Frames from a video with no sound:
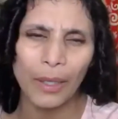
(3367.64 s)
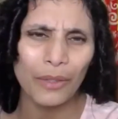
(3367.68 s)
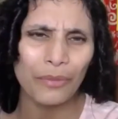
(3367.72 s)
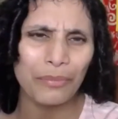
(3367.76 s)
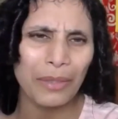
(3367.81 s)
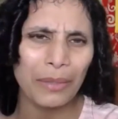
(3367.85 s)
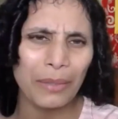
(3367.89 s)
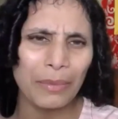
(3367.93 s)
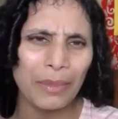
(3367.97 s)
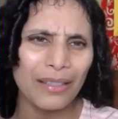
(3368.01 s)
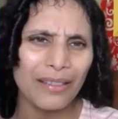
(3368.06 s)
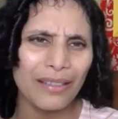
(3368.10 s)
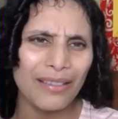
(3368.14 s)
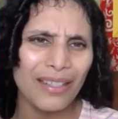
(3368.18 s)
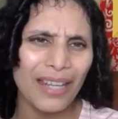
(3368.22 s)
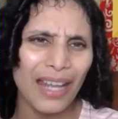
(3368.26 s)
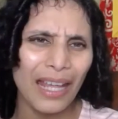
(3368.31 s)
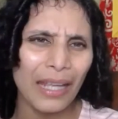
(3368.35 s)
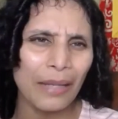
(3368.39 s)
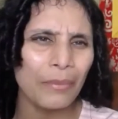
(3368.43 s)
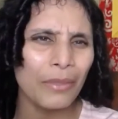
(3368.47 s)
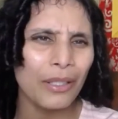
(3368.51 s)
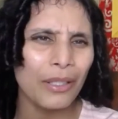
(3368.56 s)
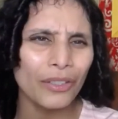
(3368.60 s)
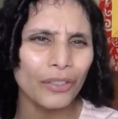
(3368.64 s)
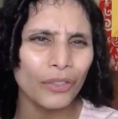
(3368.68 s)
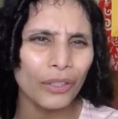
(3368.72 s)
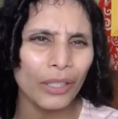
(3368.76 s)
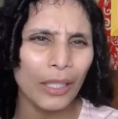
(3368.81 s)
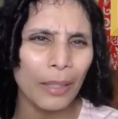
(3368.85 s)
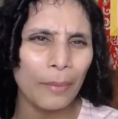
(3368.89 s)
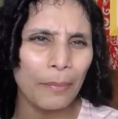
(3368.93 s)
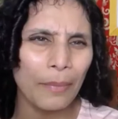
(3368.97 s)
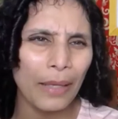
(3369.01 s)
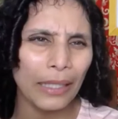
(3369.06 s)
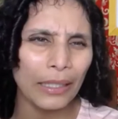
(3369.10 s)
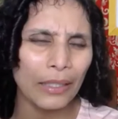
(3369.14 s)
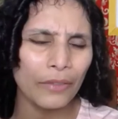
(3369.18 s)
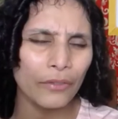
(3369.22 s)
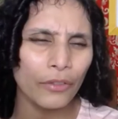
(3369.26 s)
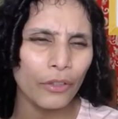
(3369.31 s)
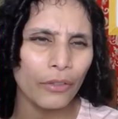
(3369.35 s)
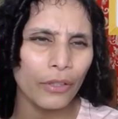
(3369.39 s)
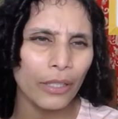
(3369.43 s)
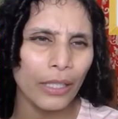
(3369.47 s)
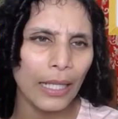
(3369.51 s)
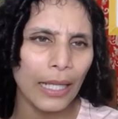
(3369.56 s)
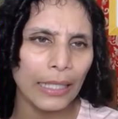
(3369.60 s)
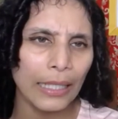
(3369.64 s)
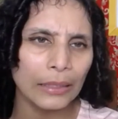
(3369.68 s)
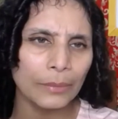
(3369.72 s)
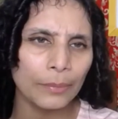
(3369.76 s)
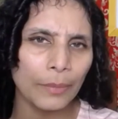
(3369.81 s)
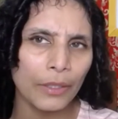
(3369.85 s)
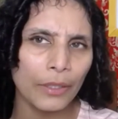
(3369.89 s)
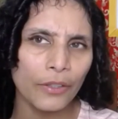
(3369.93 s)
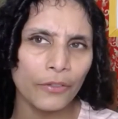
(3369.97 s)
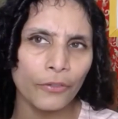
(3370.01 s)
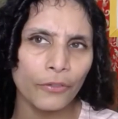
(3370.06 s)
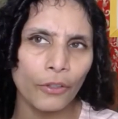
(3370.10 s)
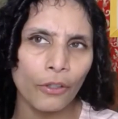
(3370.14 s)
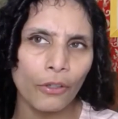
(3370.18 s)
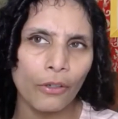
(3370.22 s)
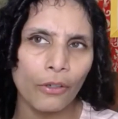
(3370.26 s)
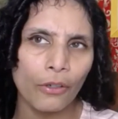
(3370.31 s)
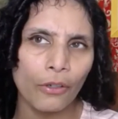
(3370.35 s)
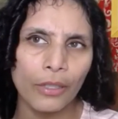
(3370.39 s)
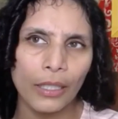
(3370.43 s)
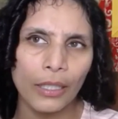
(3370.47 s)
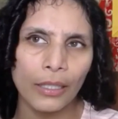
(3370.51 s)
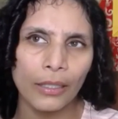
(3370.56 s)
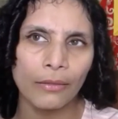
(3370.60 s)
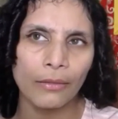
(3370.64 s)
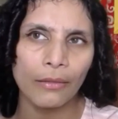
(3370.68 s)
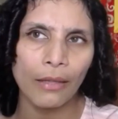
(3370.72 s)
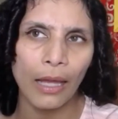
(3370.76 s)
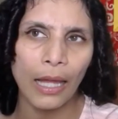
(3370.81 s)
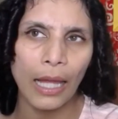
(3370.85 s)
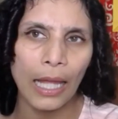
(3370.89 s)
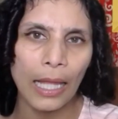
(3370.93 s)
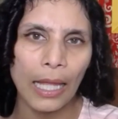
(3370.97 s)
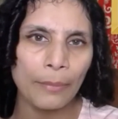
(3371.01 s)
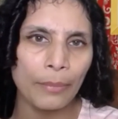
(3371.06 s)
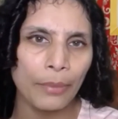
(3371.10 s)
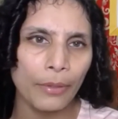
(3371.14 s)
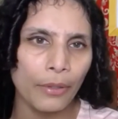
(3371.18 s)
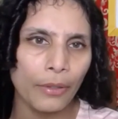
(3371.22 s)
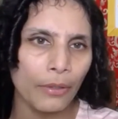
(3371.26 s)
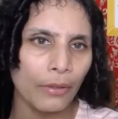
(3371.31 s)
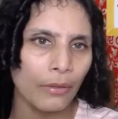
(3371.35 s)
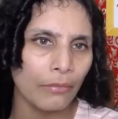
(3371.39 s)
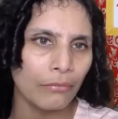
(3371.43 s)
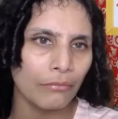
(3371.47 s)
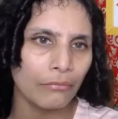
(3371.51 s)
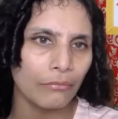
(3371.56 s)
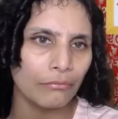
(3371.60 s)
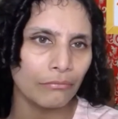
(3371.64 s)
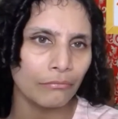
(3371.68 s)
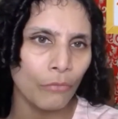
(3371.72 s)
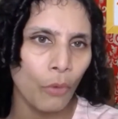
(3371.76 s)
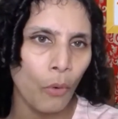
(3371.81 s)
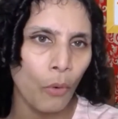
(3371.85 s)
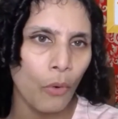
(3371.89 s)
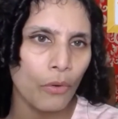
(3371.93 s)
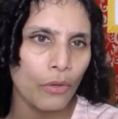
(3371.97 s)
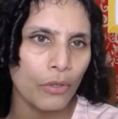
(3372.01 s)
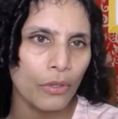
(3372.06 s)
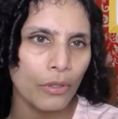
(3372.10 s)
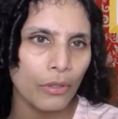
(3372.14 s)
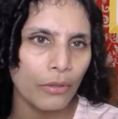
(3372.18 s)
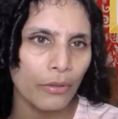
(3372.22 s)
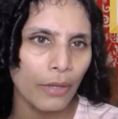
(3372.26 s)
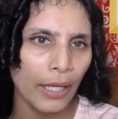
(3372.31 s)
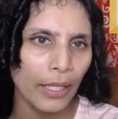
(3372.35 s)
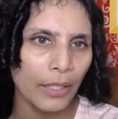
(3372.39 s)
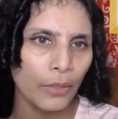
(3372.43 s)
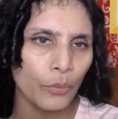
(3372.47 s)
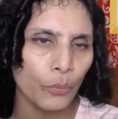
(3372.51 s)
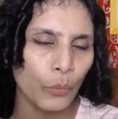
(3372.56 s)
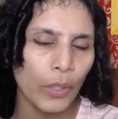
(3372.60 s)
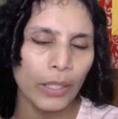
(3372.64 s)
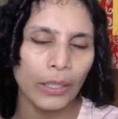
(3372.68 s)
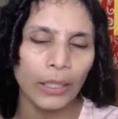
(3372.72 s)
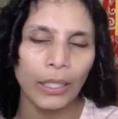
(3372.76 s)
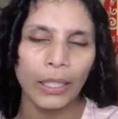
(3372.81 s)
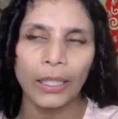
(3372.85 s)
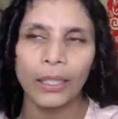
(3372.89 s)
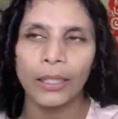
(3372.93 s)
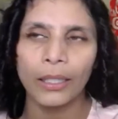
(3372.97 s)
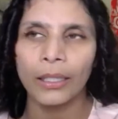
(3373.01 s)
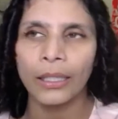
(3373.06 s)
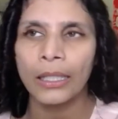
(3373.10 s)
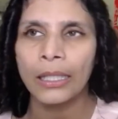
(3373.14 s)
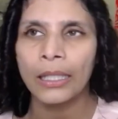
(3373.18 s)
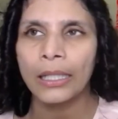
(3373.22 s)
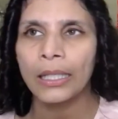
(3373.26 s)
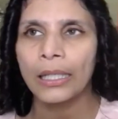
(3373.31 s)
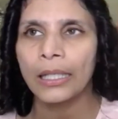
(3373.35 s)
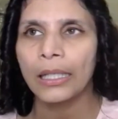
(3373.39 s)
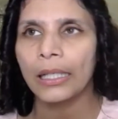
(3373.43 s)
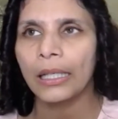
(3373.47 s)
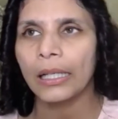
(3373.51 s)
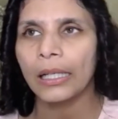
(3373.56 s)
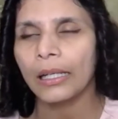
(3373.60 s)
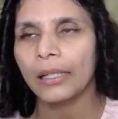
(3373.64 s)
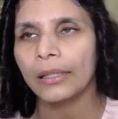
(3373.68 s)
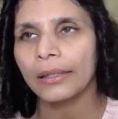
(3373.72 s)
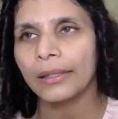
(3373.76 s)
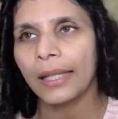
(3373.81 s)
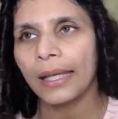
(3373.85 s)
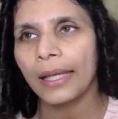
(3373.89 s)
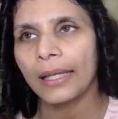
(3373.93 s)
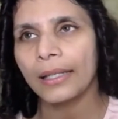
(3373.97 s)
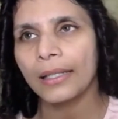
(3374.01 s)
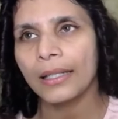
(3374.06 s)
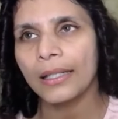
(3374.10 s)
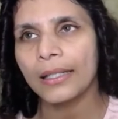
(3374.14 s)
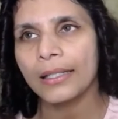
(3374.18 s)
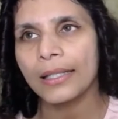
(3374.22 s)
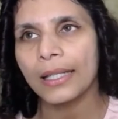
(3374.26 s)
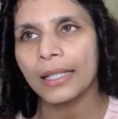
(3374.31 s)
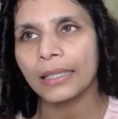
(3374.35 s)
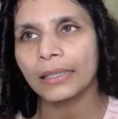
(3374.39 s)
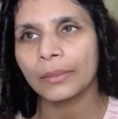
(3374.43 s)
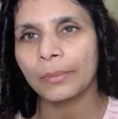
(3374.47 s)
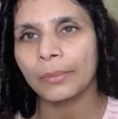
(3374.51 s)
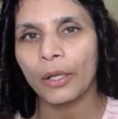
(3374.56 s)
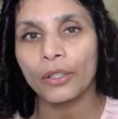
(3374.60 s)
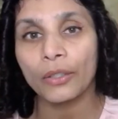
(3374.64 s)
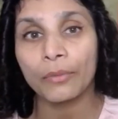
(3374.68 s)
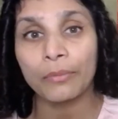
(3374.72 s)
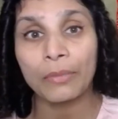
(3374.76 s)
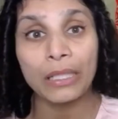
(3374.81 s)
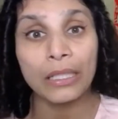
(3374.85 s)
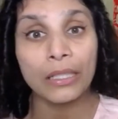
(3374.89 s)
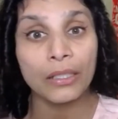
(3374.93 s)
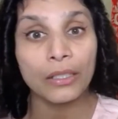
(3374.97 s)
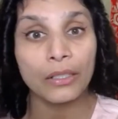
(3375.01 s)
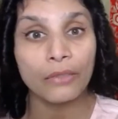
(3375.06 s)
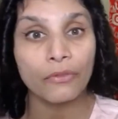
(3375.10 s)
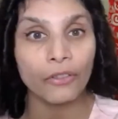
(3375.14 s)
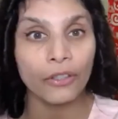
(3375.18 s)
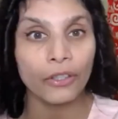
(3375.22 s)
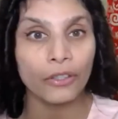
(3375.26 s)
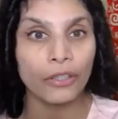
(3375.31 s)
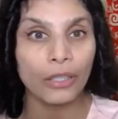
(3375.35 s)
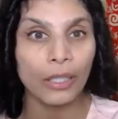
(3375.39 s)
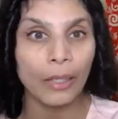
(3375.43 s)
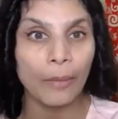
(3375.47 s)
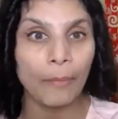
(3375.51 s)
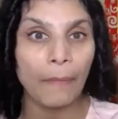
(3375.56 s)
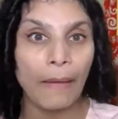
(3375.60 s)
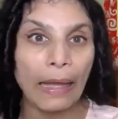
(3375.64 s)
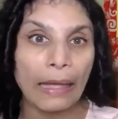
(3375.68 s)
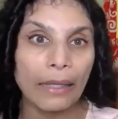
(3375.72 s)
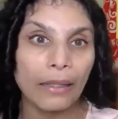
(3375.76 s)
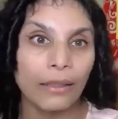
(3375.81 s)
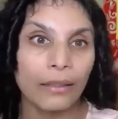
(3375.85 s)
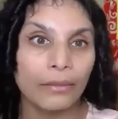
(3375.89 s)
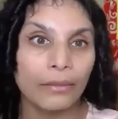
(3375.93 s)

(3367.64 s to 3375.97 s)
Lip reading: maybe 10 minutes to come back if you're relaxed. But if you're in hyper mode, right, working, then it takes about a minute for it to come back.